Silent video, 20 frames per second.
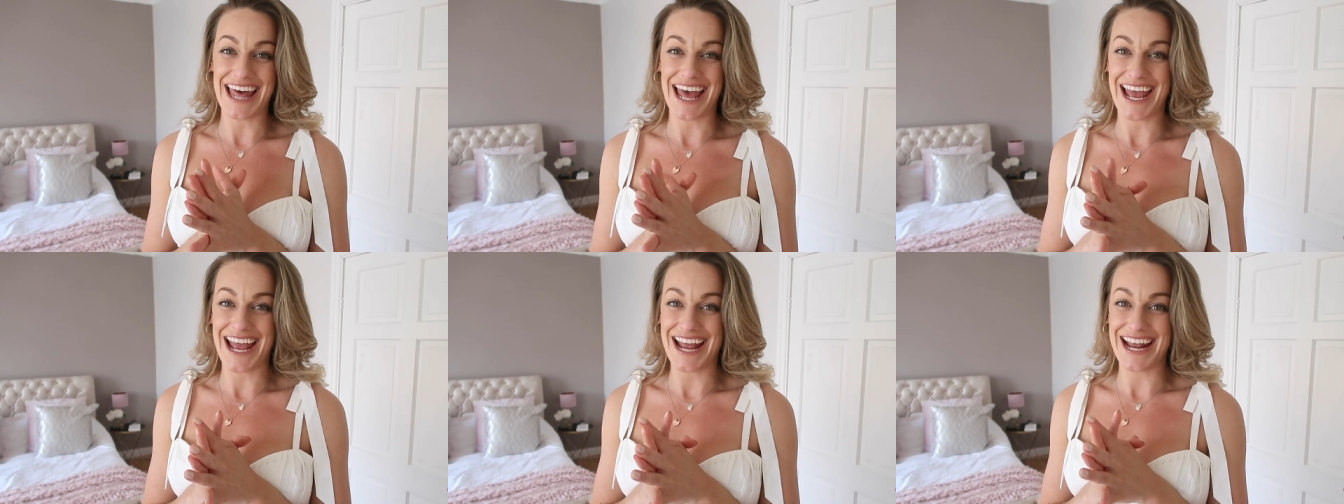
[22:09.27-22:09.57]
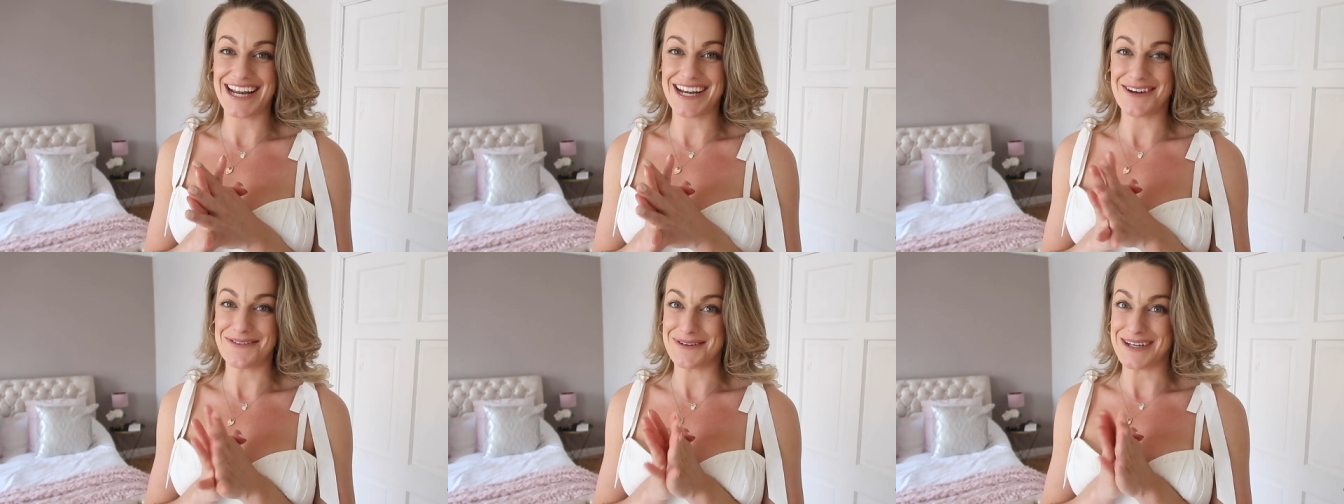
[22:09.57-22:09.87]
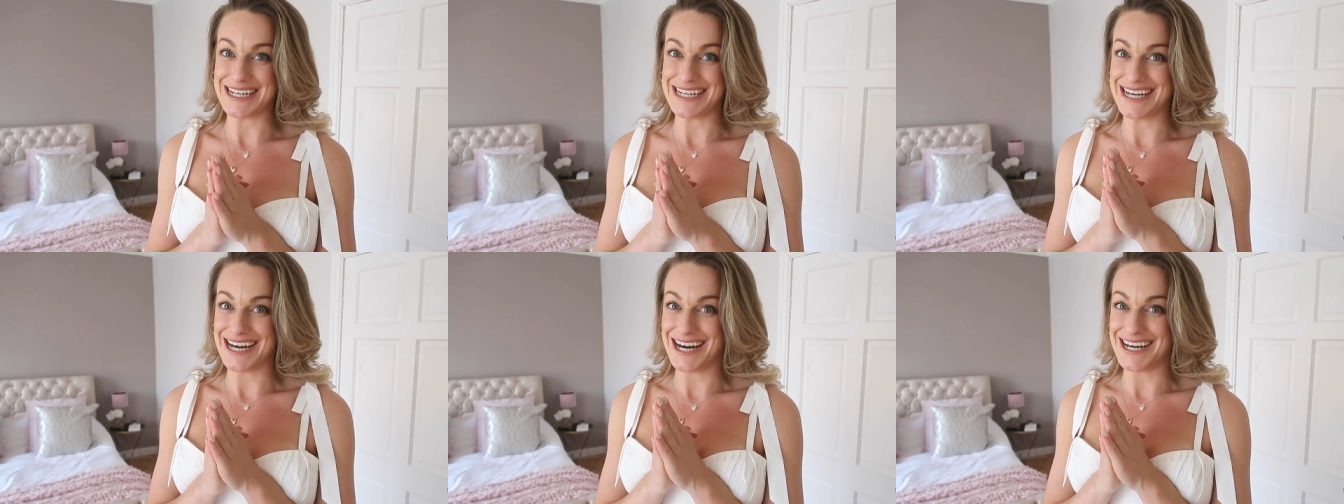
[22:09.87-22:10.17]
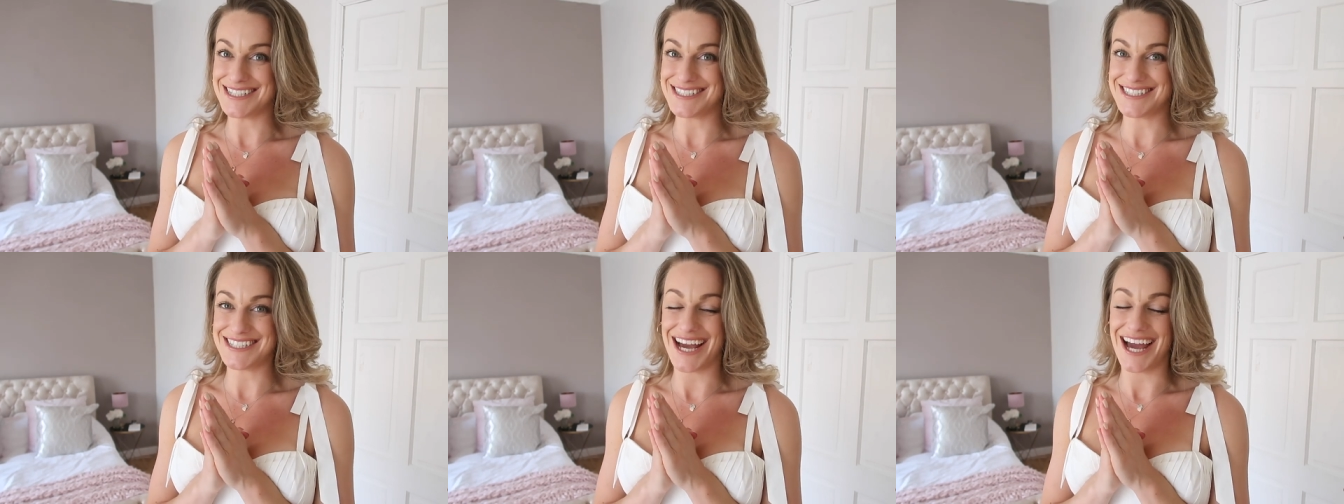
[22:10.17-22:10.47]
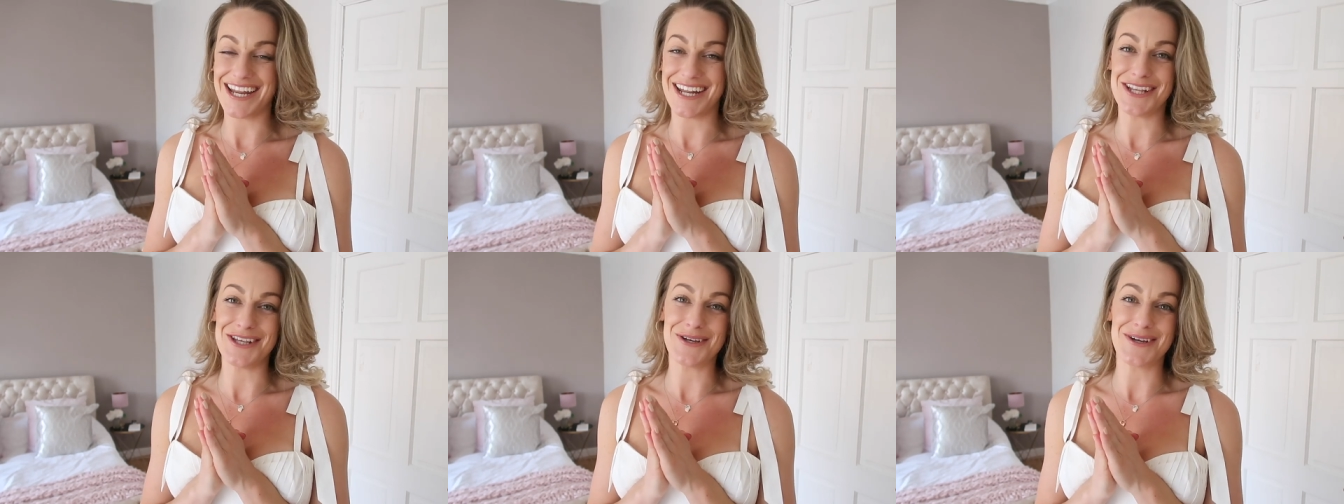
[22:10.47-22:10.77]
then we are
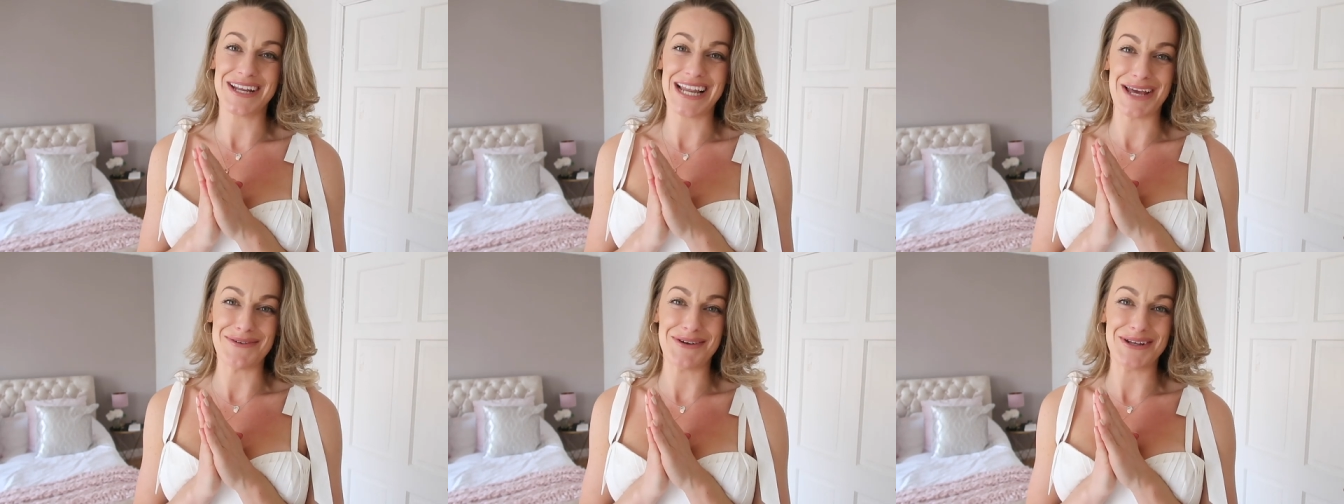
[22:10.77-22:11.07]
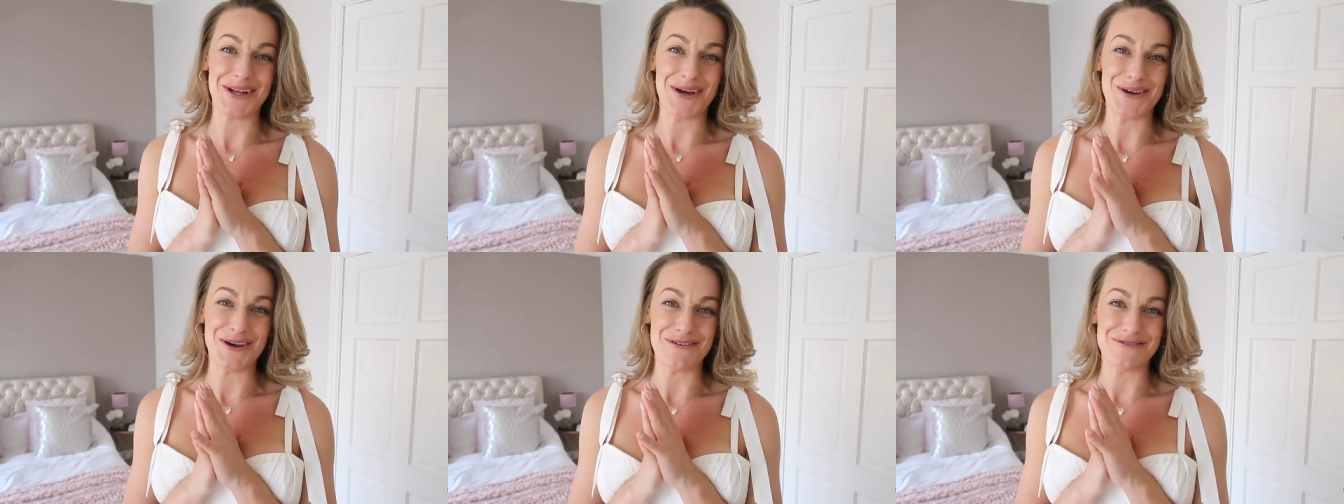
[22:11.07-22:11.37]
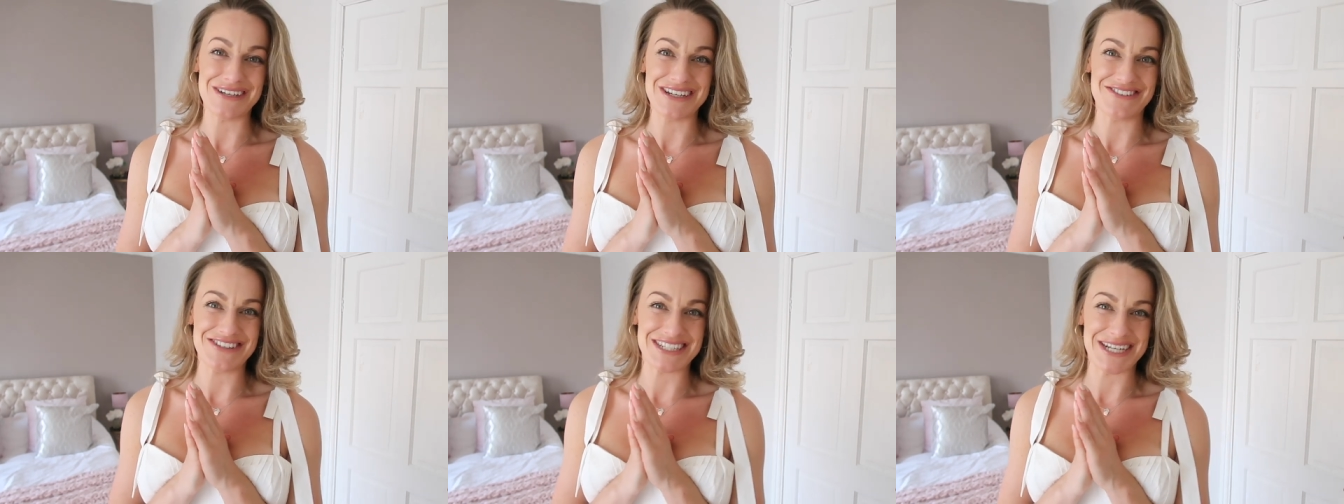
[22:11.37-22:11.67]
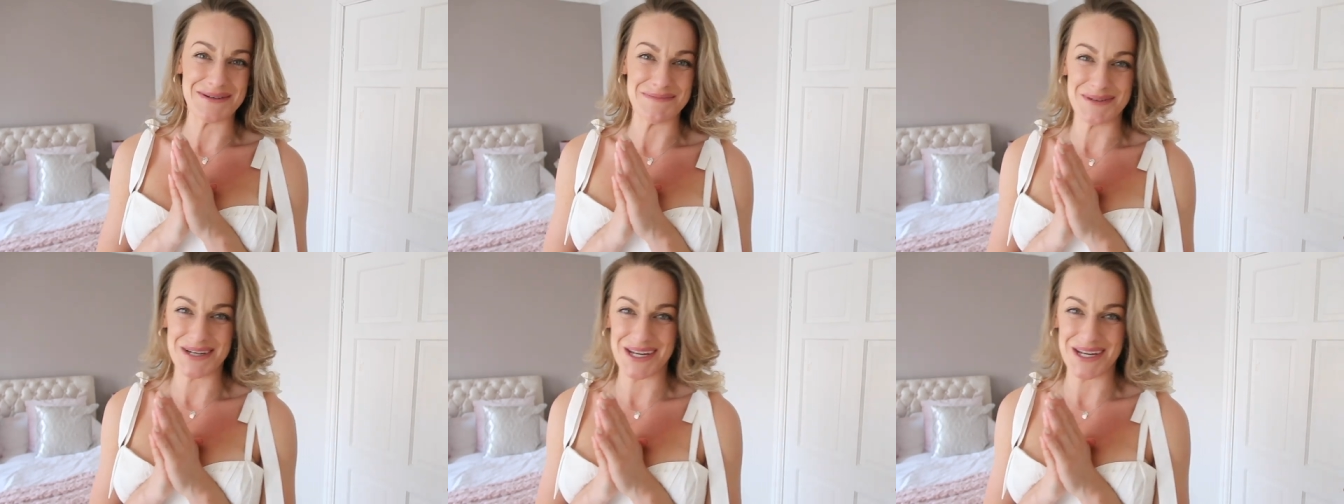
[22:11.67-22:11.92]
done. And you can let me know your favourite down